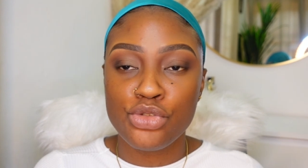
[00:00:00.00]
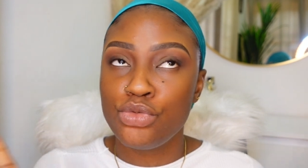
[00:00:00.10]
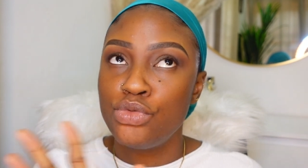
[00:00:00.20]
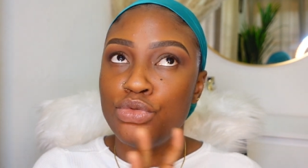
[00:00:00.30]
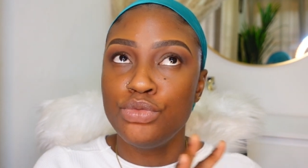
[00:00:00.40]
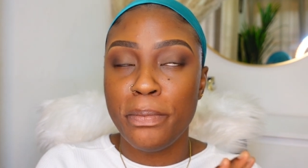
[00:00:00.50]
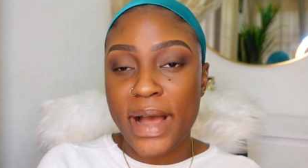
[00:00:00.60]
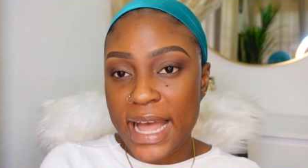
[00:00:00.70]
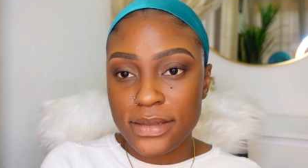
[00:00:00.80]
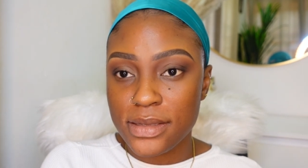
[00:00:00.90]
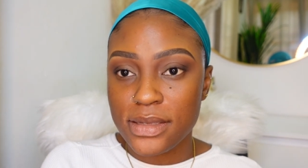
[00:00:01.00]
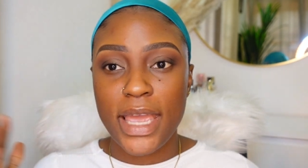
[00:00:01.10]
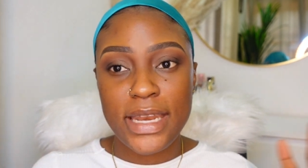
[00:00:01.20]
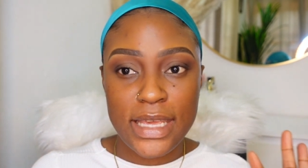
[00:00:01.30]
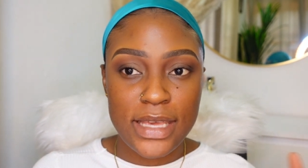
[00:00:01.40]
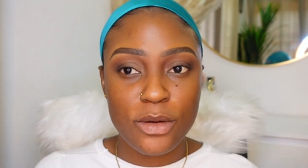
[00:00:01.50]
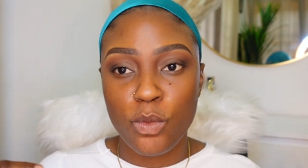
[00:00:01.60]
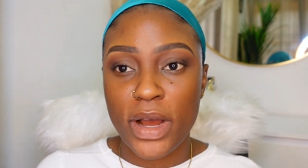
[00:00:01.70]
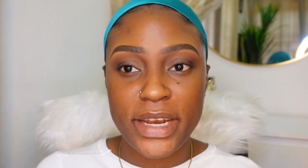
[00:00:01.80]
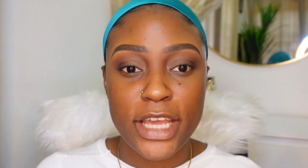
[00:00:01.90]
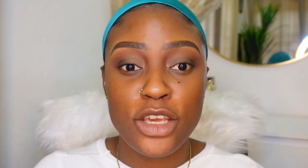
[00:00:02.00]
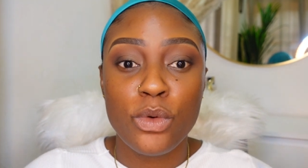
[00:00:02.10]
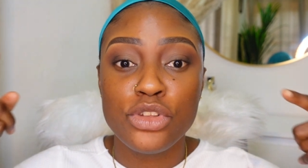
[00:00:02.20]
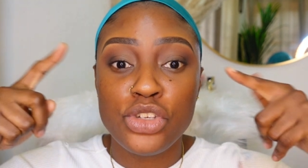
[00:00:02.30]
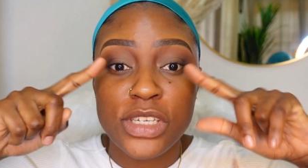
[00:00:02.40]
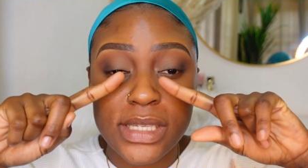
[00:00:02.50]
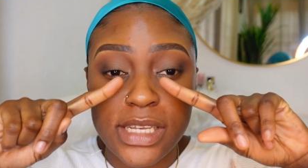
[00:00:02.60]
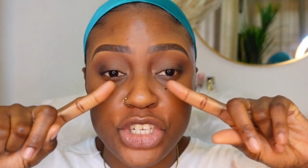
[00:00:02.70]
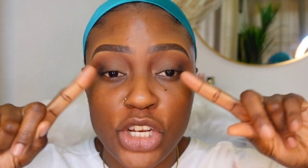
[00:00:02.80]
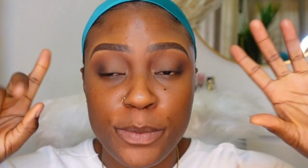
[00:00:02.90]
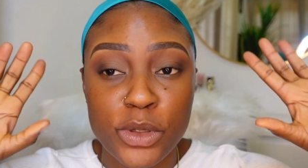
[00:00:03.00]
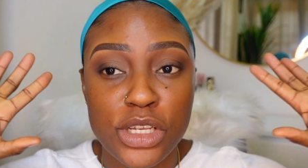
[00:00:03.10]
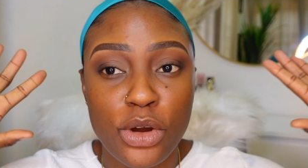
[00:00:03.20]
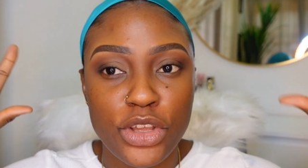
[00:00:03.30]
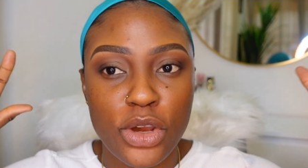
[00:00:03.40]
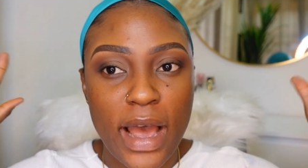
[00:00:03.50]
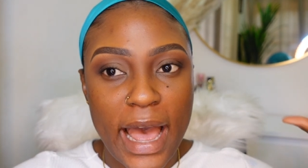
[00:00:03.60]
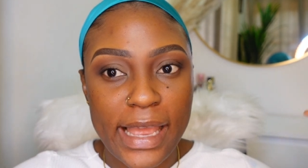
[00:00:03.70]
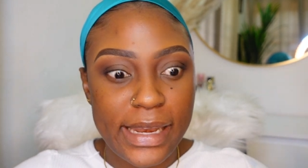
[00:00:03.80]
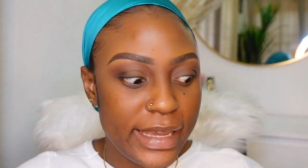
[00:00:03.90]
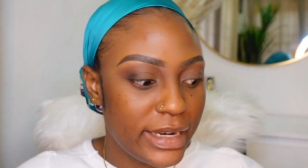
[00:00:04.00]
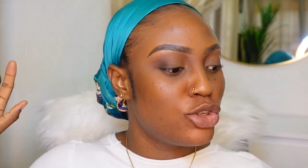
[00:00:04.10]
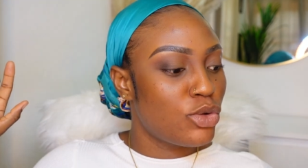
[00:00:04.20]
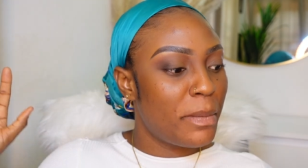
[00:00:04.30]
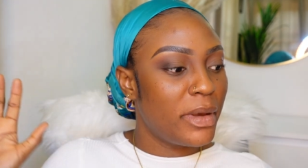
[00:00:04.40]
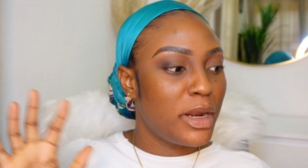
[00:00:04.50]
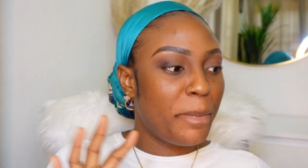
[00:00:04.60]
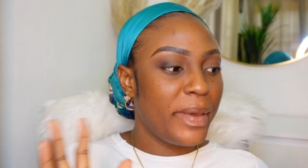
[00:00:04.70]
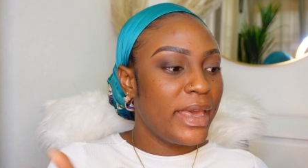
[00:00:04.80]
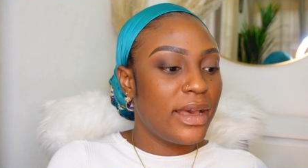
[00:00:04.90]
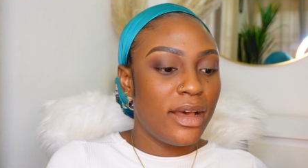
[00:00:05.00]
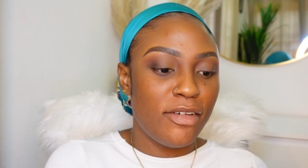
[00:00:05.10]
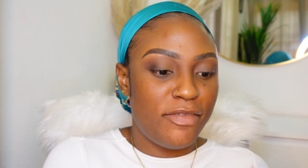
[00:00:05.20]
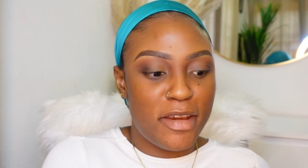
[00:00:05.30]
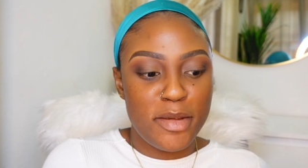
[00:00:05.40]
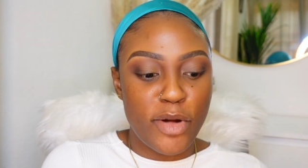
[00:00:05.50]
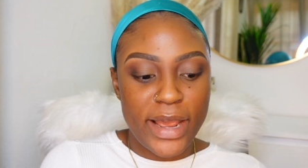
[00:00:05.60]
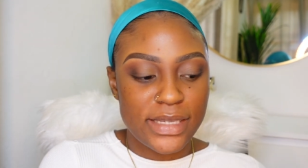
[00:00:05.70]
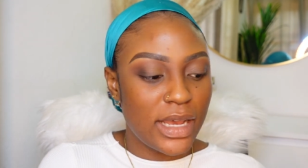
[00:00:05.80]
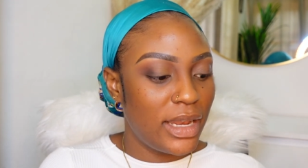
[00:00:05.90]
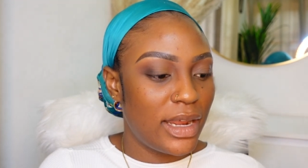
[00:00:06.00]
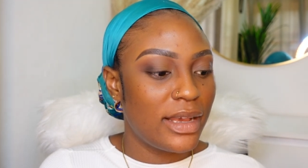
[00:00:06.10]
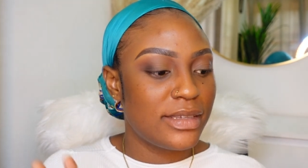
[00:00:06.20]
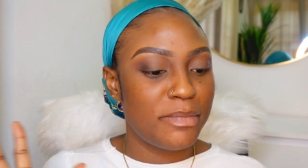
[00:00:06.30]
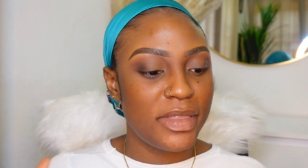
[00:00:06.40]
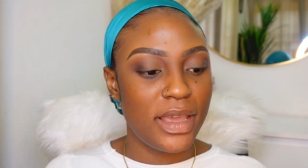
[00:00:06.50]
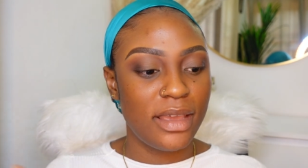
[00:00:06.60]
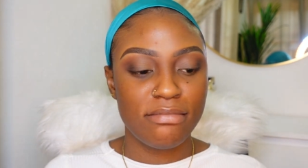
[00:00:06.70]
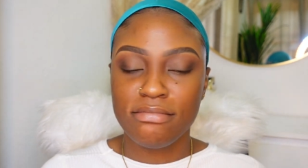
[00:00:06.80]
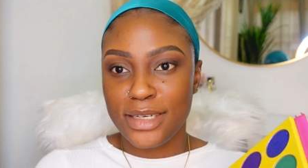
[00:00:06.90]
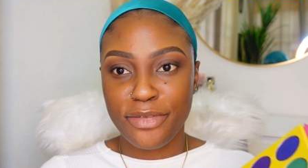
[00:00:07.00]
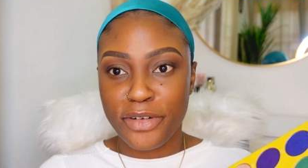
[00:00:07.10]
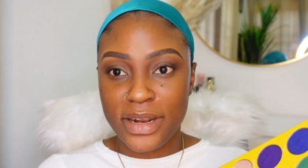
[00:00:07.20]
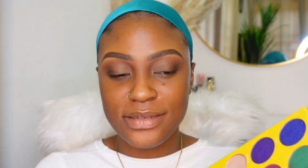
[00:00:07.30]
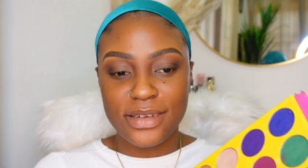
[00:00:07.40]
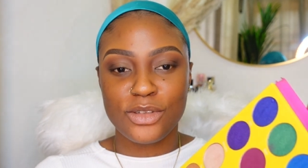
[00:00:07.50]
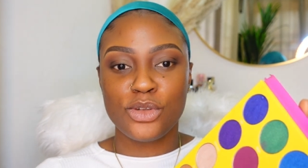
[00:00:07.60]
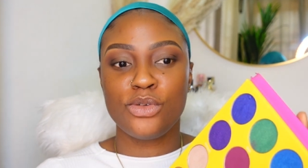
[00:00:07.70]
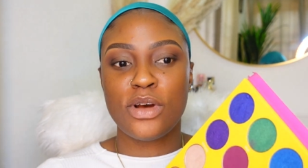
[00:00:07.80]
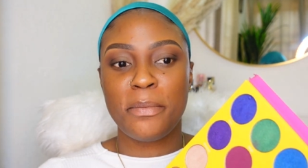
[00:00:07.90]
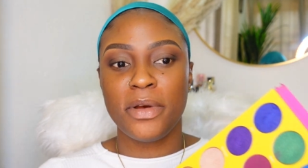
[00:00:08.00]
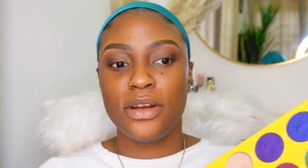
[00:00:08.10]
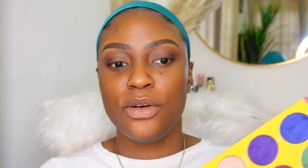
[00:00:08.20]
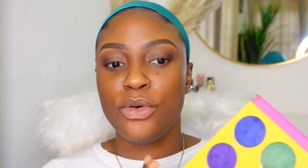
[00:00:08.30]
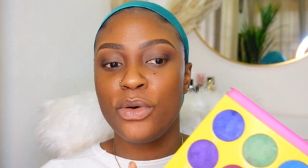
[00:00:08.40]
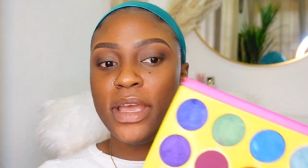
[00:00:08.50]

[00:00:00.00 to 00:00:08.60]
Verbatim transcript: to matte. Any one that you want, you just literally put it on your eyelid. So I'm gonna pick a very bright color, something different. So I'm gonna go